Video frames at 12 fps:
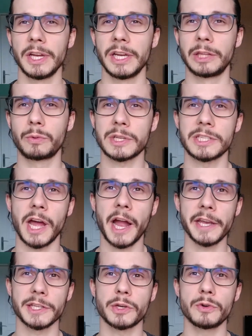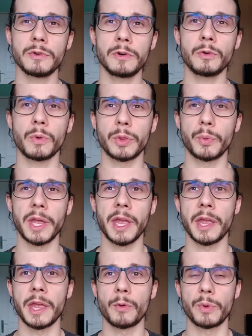It was in high school when
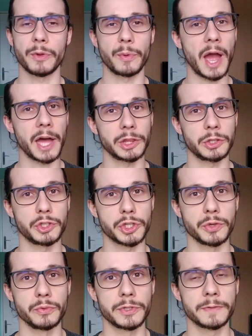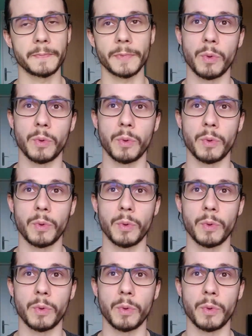we had to choose